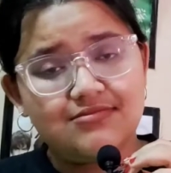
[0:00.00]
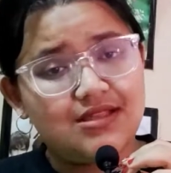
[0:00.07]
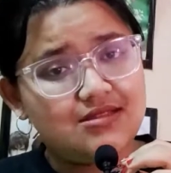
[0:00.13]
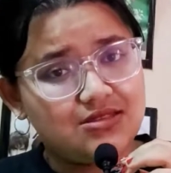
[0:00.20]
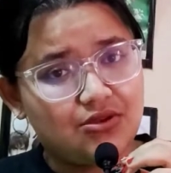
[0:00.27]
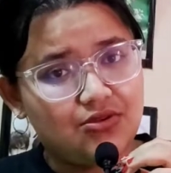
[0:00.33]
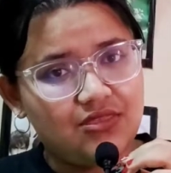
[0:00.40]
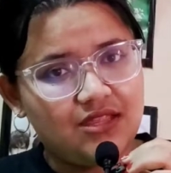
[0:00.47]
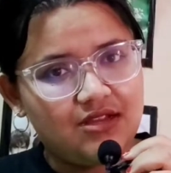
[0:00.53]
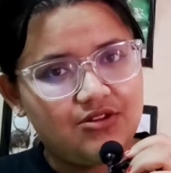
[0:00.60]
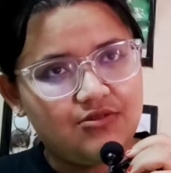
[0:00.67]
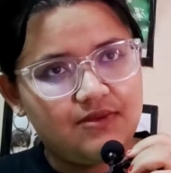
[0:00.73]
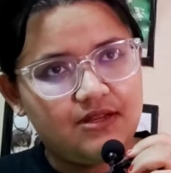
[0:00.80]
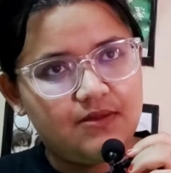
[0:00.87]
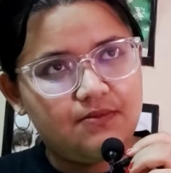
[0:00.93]
it's a good thing
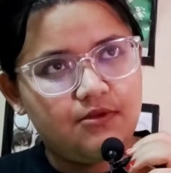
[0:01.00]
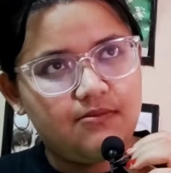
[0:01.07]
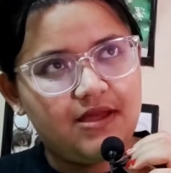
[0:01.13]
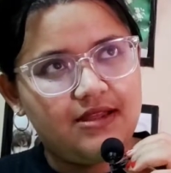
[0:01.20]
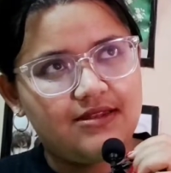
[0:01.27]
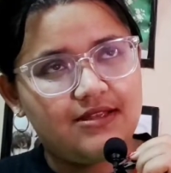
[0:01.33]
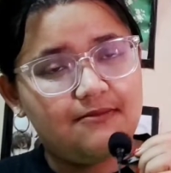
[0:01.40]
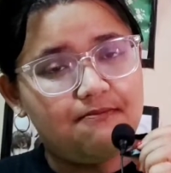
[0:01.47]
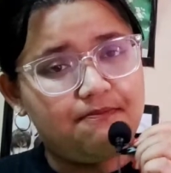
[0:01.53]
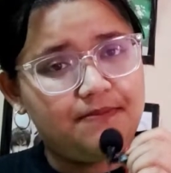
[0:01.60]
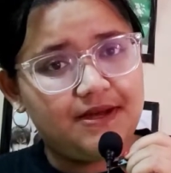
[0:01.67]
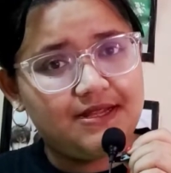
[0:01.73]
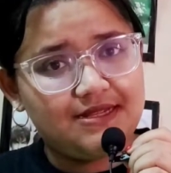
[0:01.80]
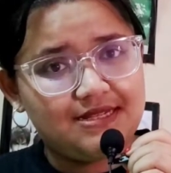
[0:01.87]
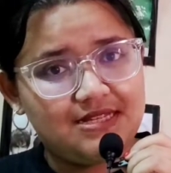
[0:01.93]
to be diplomatic,
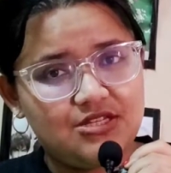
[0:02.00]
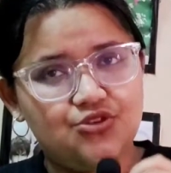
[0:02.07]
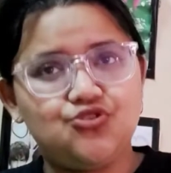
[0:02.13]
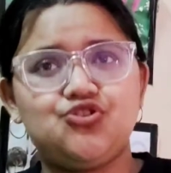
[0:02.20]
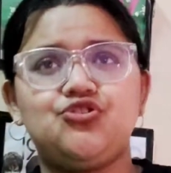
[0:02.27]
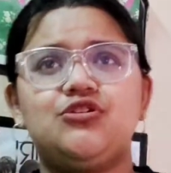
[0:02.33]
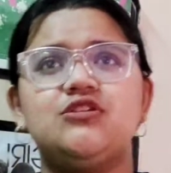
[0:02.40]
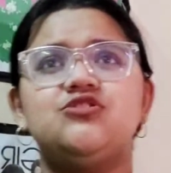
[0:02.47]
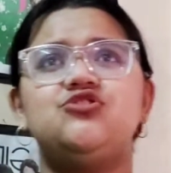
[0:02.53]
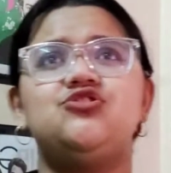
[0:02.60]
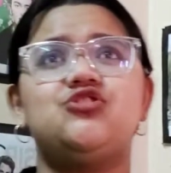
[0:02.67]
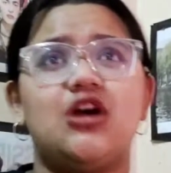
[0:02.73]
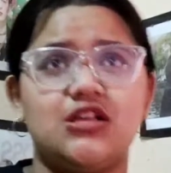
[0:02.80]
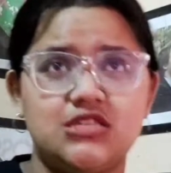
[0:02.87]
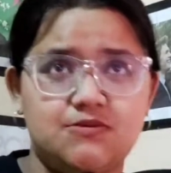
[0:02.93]
but you shouldn't
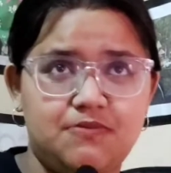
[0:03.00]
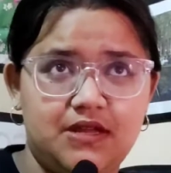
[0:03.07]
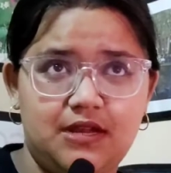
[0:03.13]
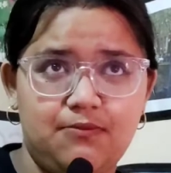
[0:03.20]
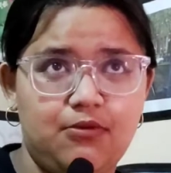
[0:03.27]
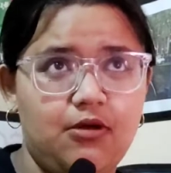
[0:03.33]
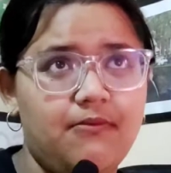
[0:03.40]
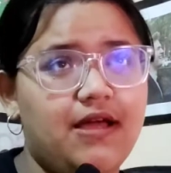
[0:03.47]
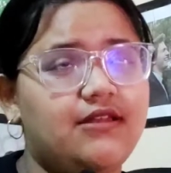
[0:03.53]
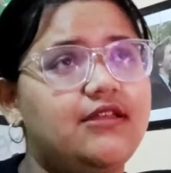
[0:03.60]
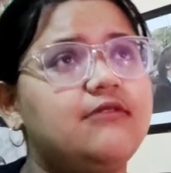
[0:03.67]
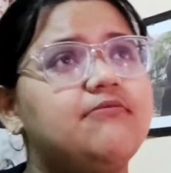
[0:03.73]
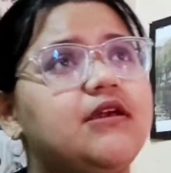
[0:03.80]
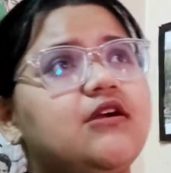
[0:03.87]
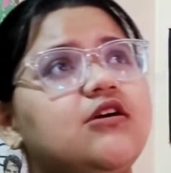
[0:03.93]
just be
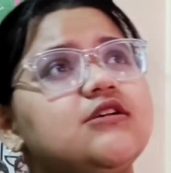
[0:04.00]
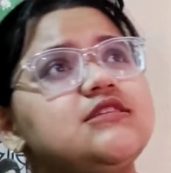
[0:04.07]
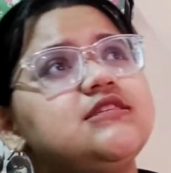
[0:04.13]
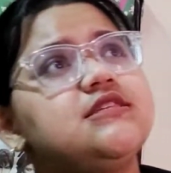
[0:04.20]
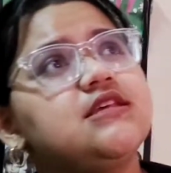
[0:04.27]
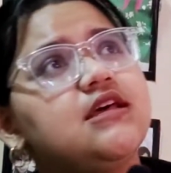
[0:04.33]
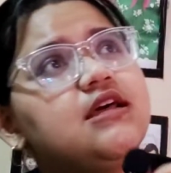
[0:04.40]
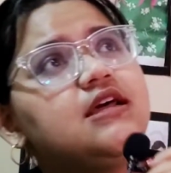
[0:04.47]
diplomatic, because